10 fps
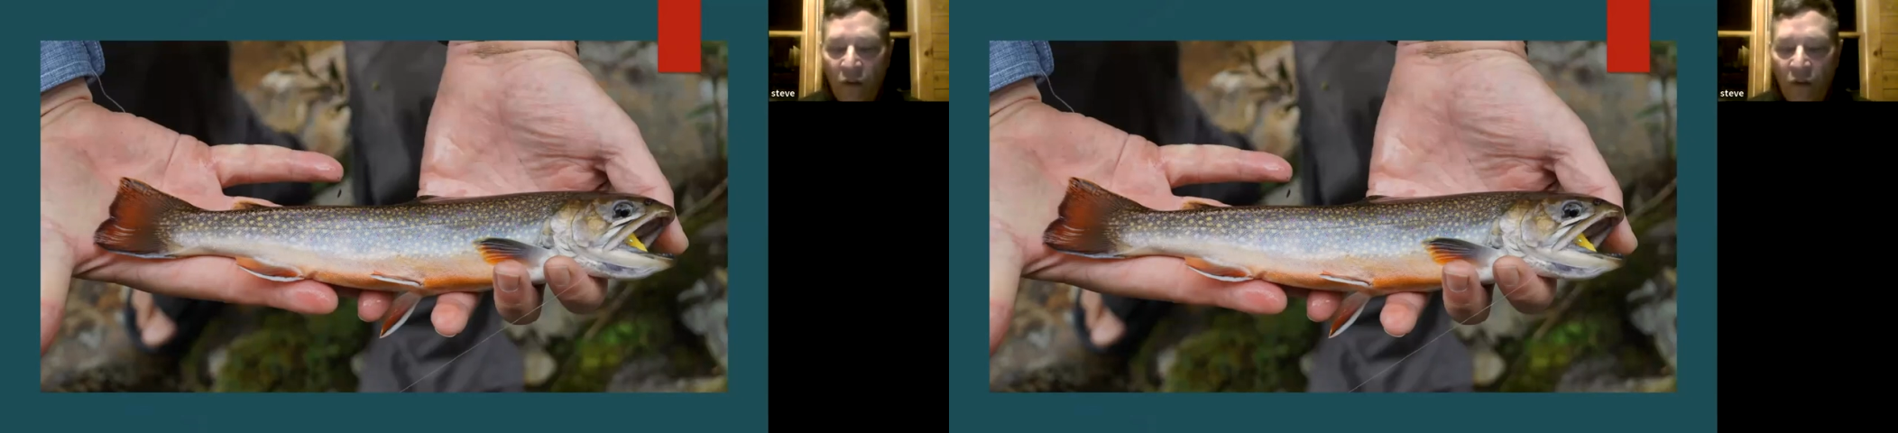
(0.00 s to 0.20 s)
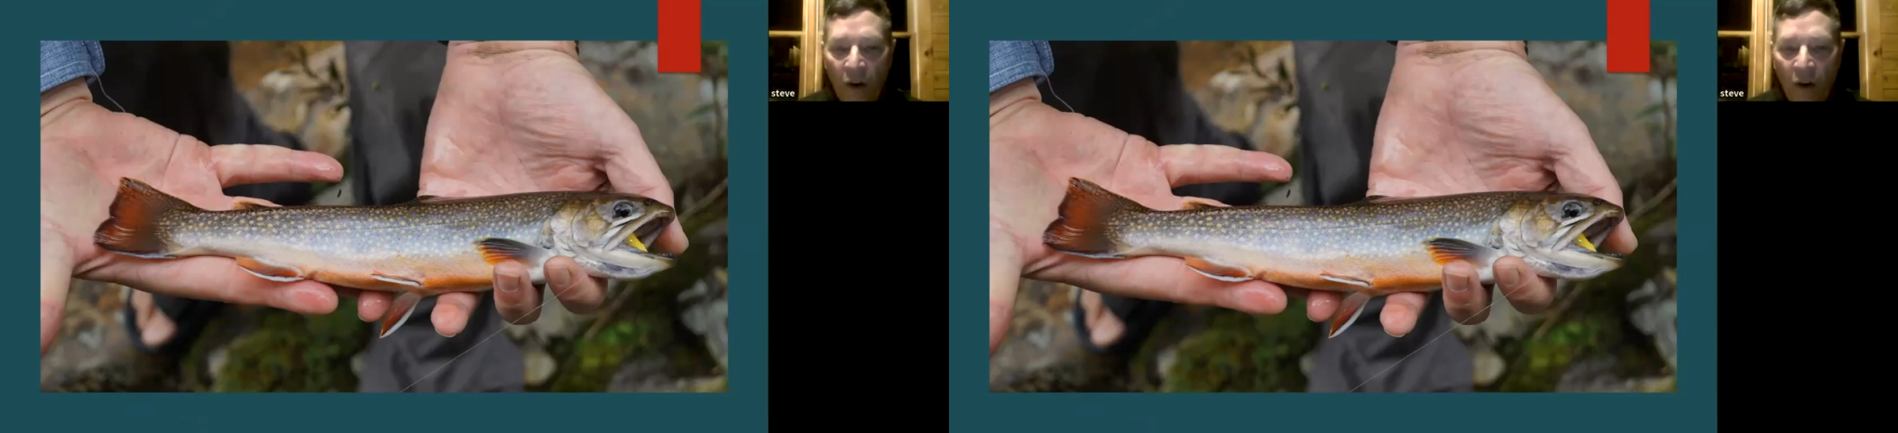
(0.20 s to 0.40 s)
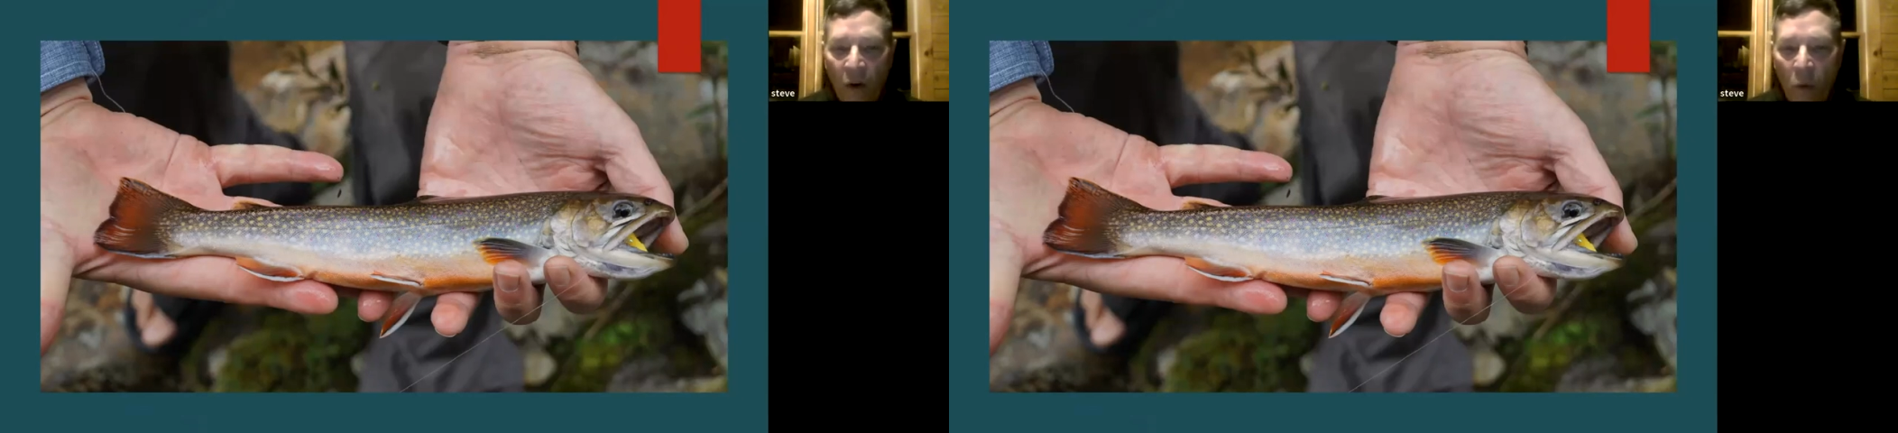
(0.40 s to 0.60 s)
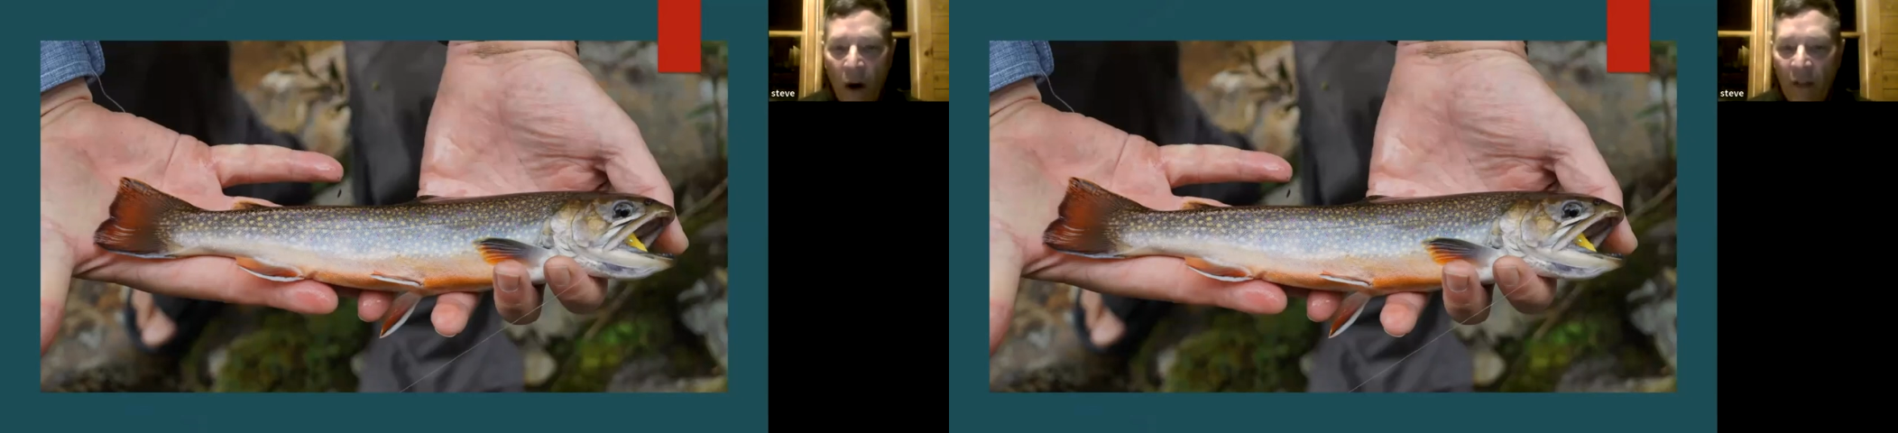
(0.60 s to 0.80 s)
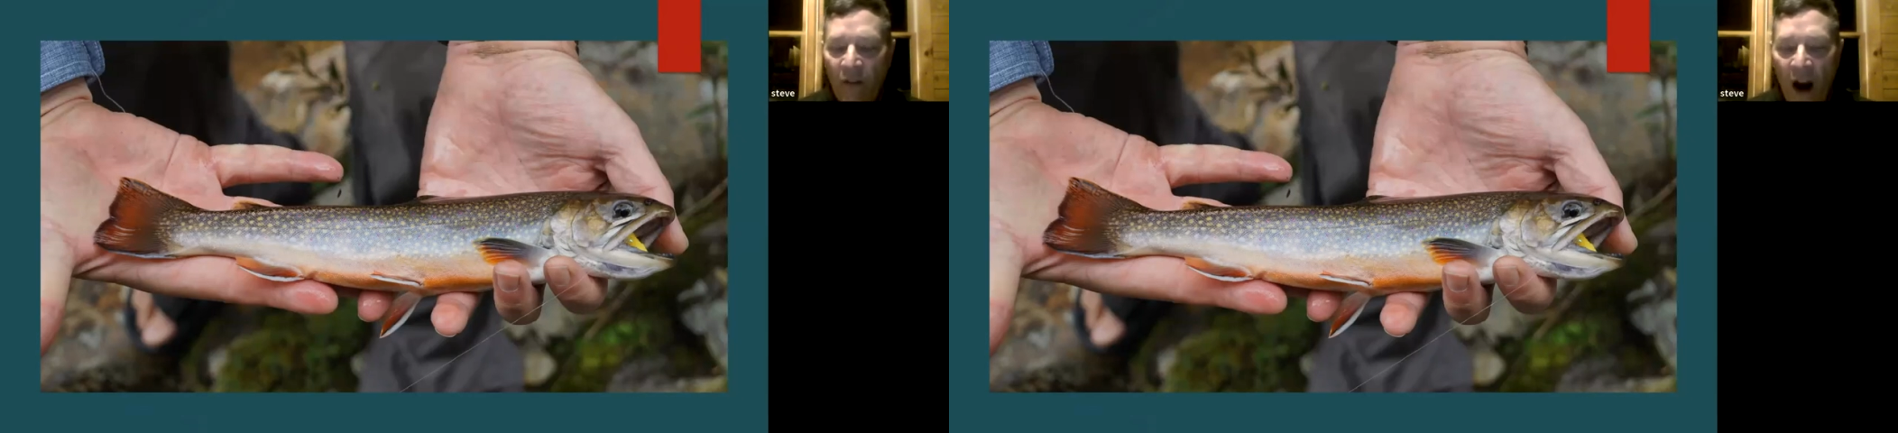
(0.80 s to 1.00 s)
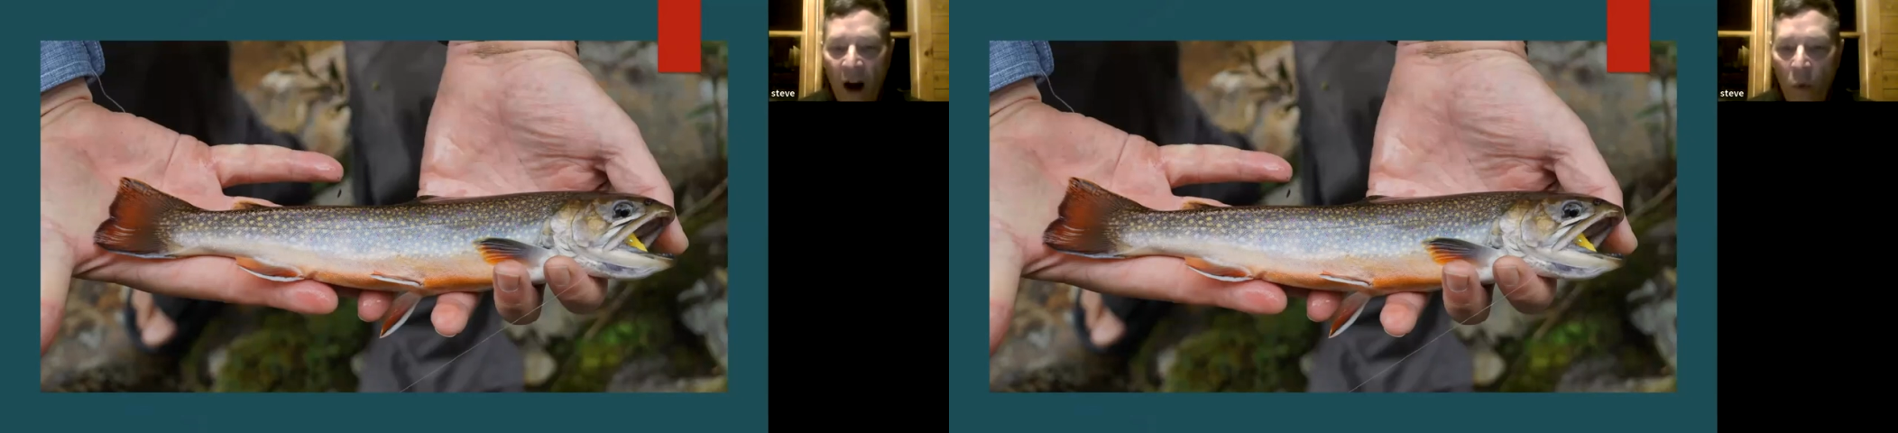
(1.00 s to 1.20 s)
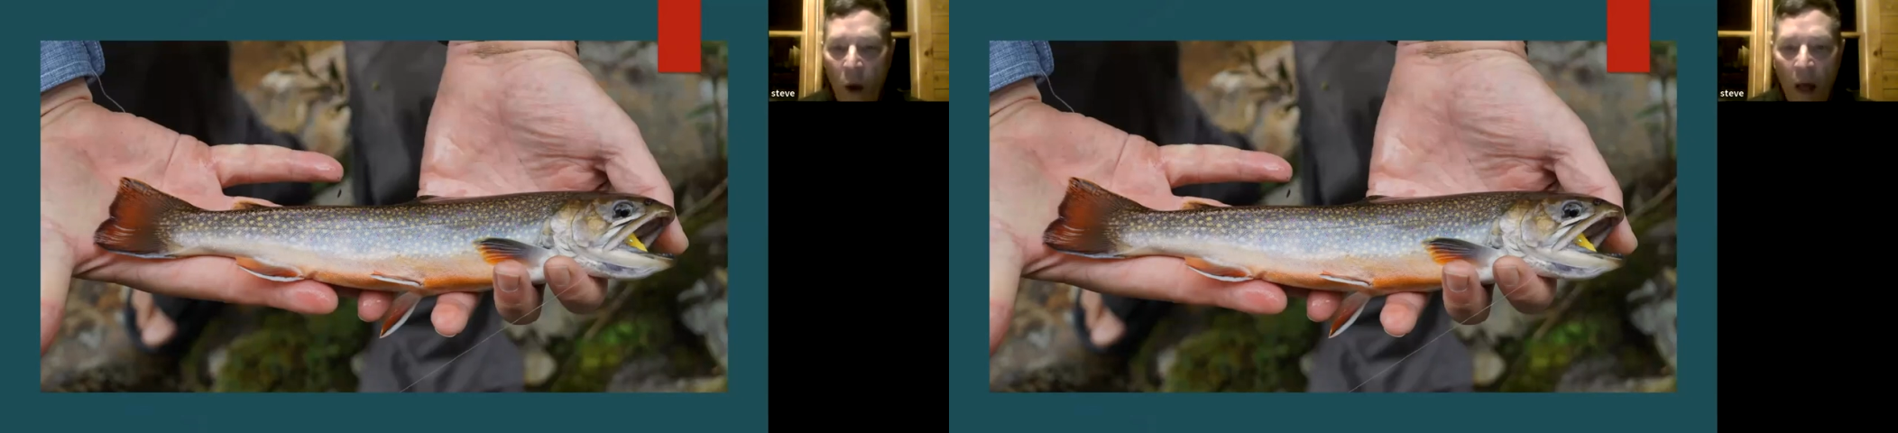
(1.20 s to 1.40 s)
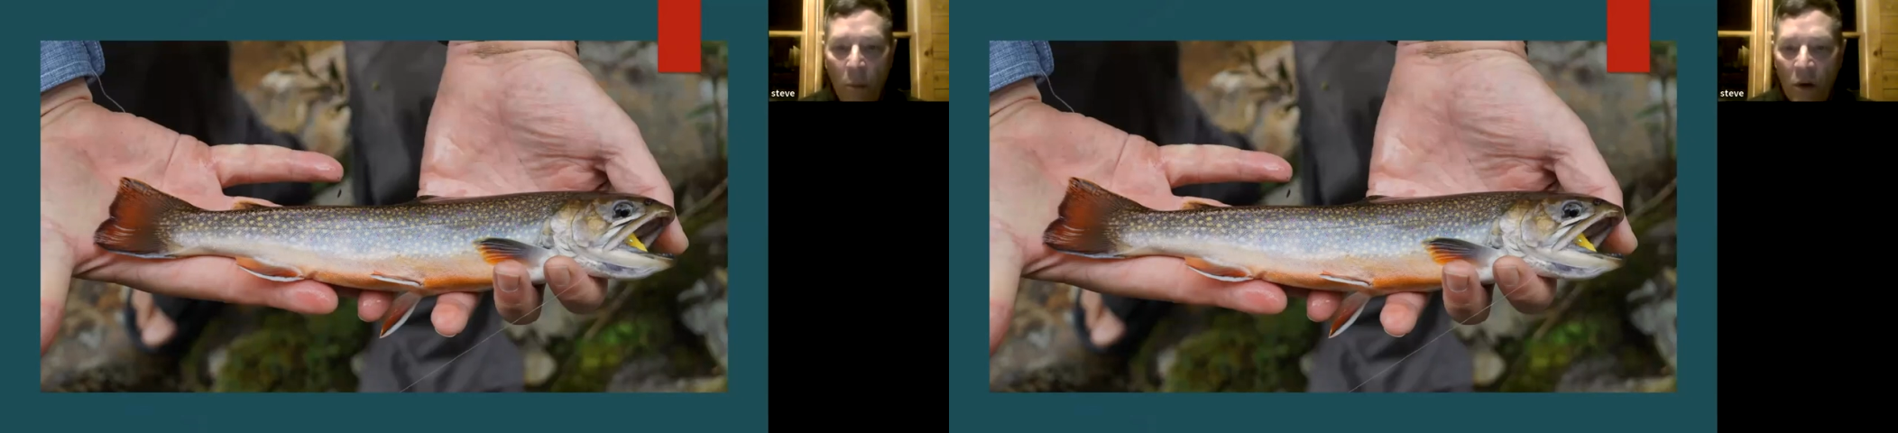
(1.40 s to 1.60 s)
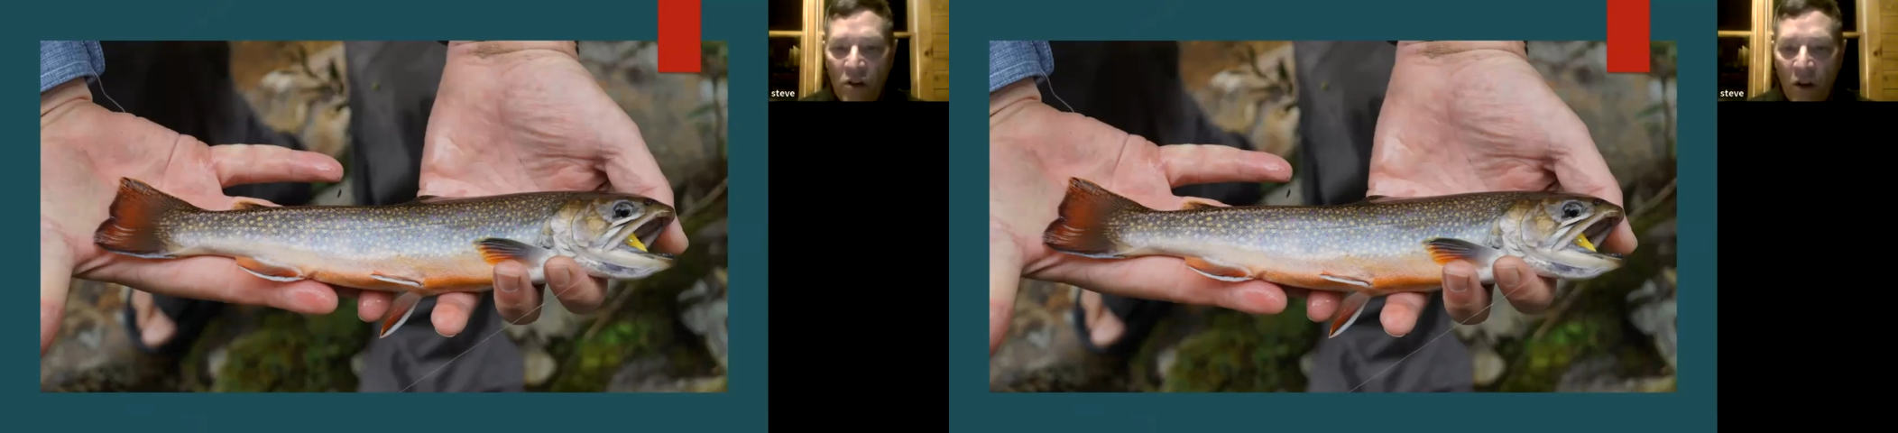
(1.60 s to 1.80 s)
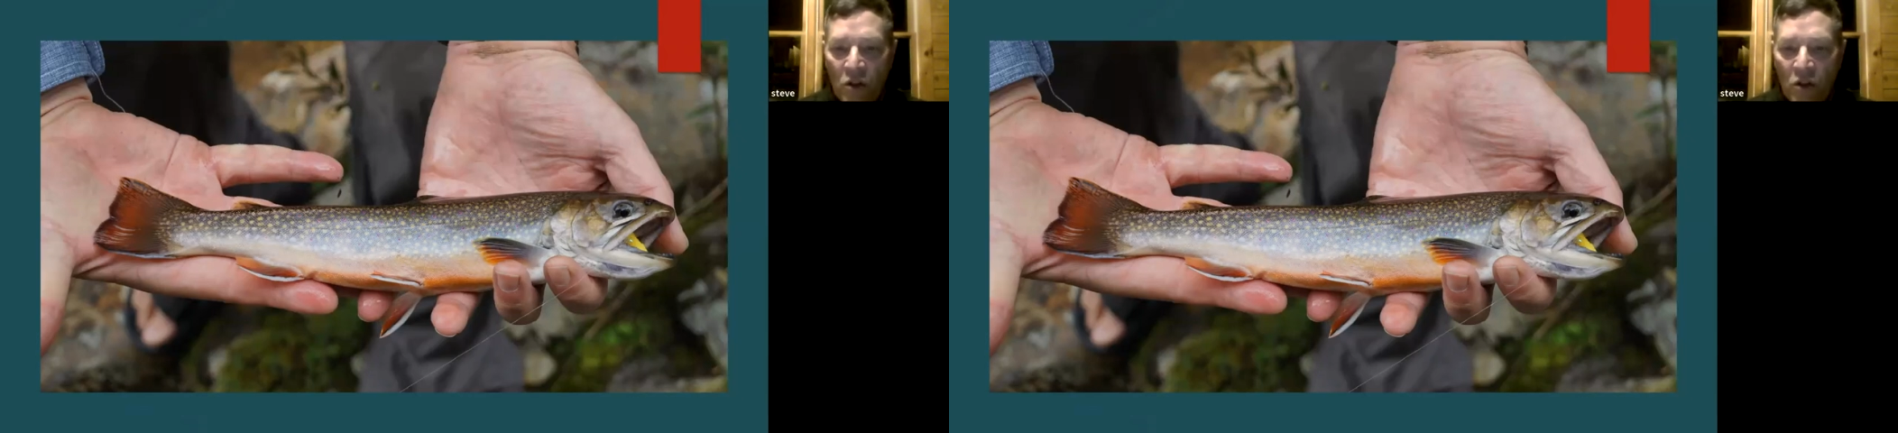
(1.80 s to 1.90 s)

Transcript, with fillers: for a, one of our wild brook trout